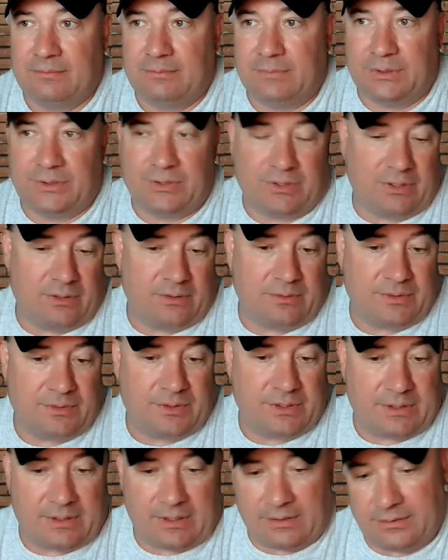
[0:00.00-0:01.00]
Butch
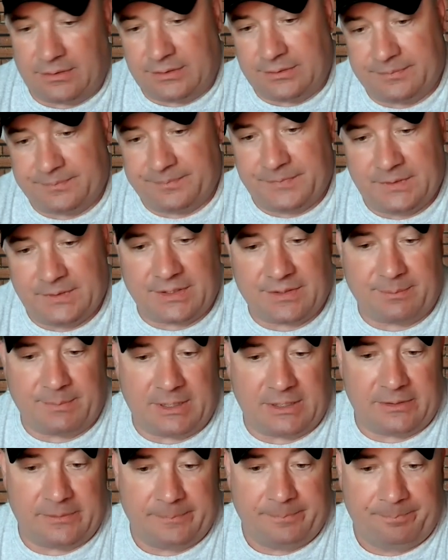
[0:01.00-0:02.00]
Jones. I don't know. Doesn't
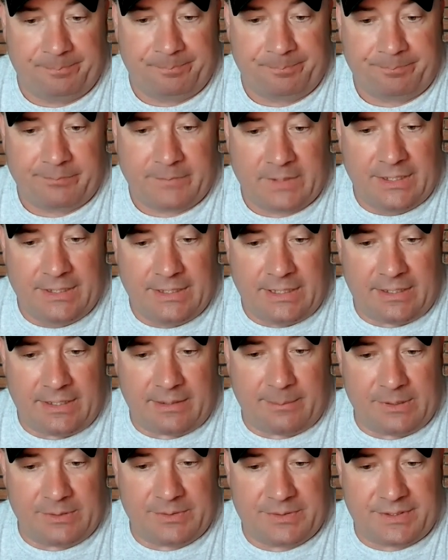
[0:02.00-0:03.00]
matter.
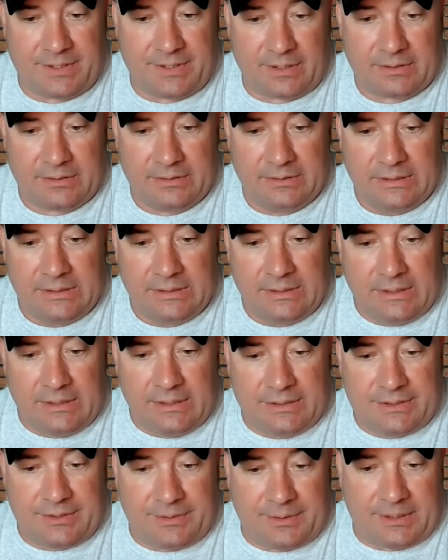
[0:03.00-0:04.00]
They both suck.
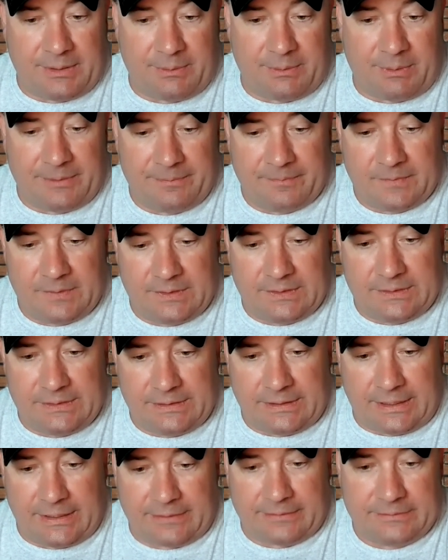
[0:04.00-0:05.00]
So anyway,
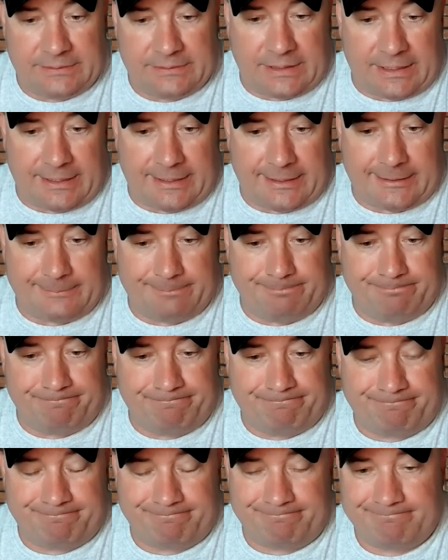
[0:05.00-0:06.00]
yeah.
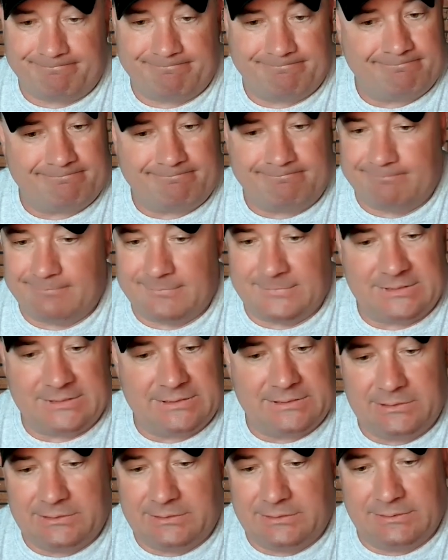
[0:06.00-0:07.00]

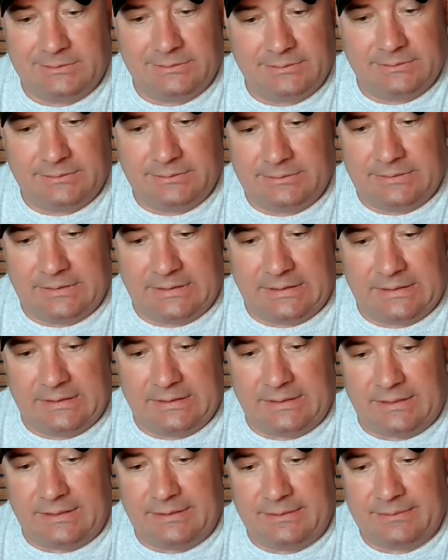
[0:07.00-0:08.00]

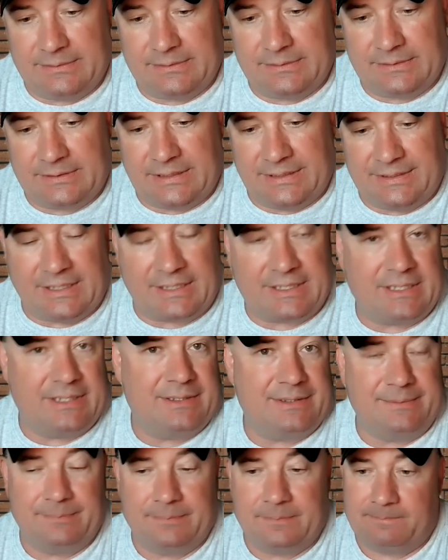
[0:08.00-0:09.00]

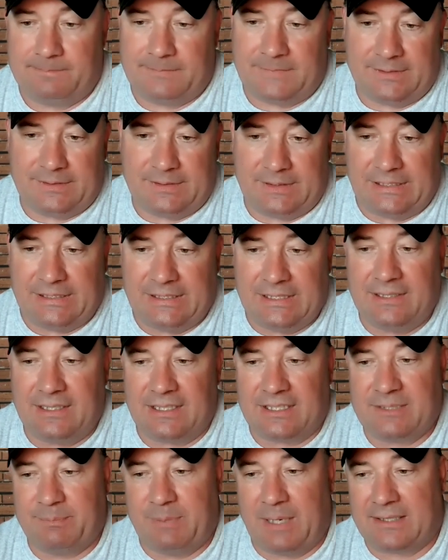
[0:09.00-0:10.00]
Kentucky, you didn't
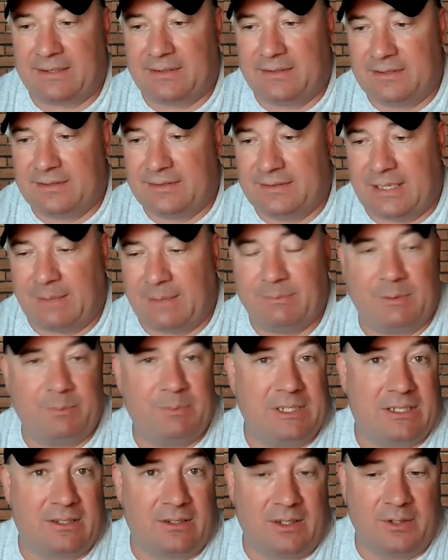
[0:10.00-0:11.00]
expect them to
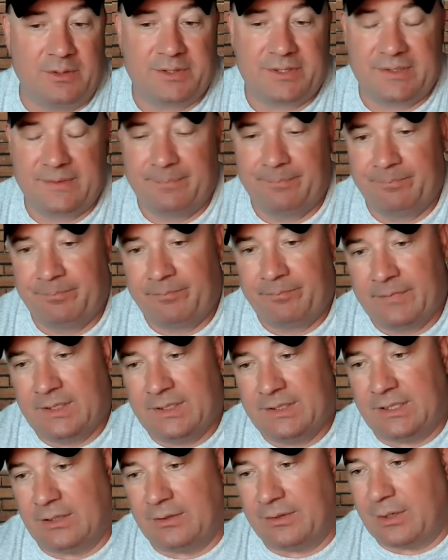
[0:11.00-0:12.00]
be close.
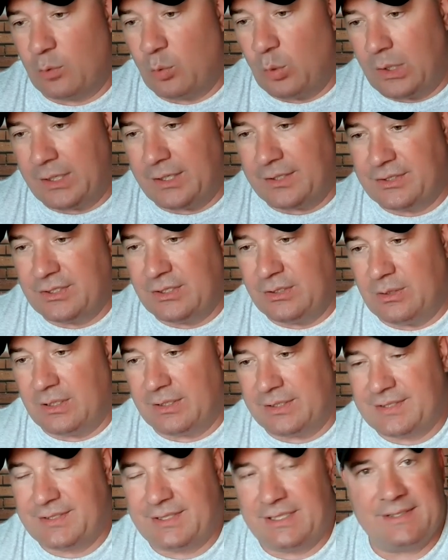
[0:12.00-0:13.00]
They're 1-2
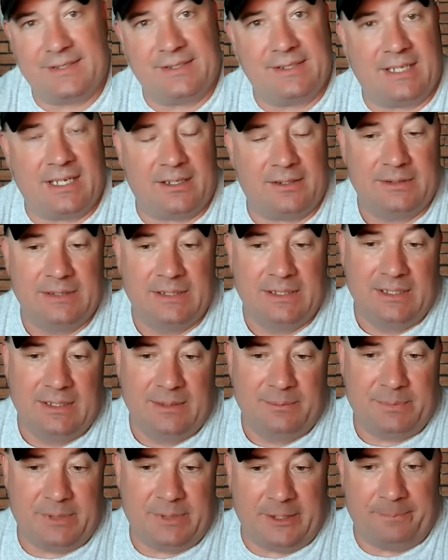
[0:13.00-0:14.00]
on the season now,
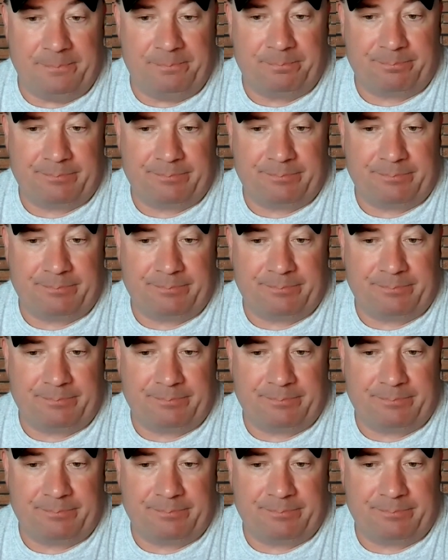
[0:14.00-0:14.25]
but